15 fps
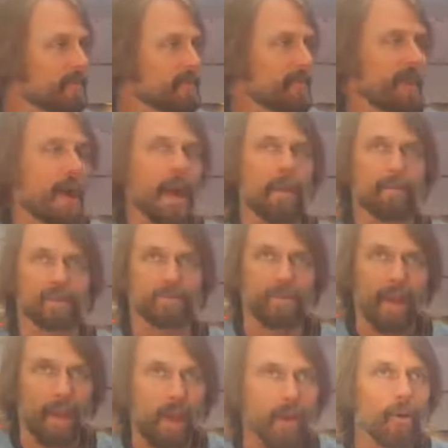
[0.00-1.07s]
It's that
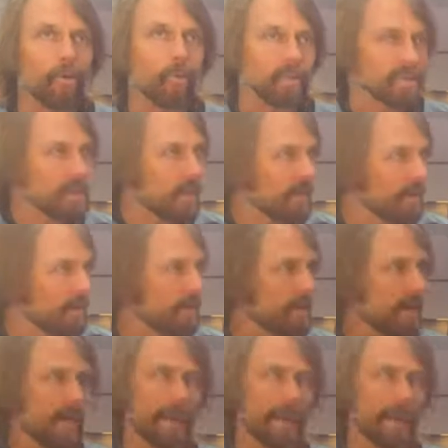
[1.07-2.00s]
my heart was not in it.